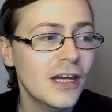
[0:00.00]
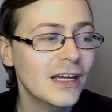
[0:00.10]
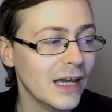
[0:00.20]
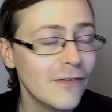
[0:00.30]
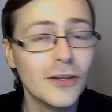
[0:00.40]

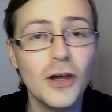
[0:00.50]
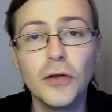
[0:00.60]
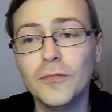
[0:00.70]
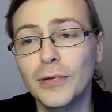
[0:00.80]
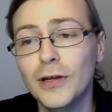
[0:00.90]
even those
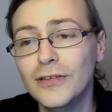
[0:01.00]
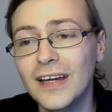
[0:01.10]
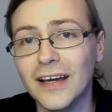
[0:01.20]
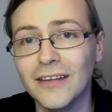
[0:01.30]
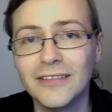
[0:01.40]
with blue
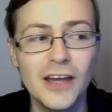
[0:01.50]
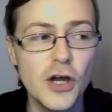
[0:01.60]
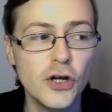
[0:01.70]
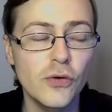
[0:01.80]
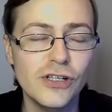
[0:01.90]
ticks,
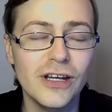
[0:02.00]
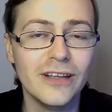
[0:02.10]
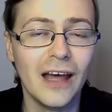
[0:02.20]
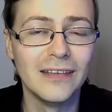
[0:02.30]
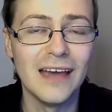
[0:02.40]
who she has
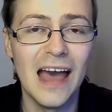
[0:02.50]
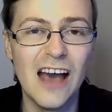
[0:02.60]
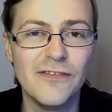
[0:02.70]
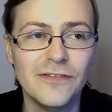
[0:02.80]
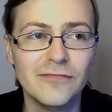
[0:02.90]
had to
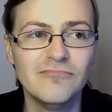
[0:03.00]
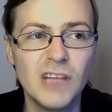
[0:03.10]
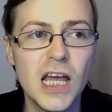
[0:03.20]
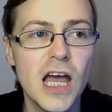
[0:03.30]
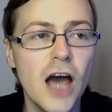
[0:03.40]
have
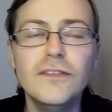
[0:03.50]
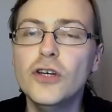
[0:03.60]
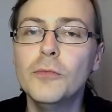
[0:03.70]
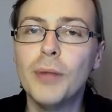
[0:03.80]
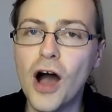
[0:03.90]
a few
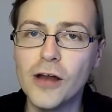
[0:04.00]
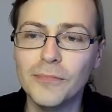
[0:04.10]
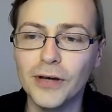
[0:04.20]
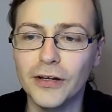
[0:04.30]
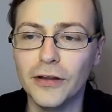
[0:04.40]
barn
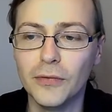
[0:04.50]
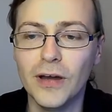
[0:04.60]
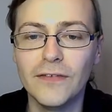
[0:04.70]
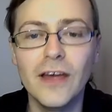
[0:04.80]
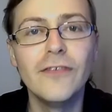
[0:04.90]
burners
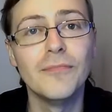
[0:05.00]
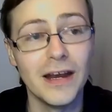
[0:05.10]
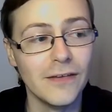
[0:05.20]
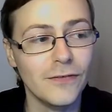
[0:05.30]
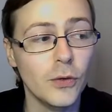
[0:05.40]
with, if
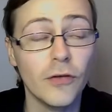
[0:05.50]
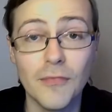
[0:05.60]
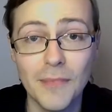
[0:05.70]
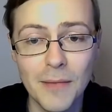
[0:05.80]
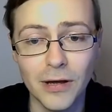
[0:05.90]
many of you will
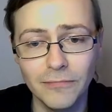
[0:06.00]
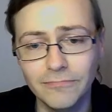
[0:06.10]
remember.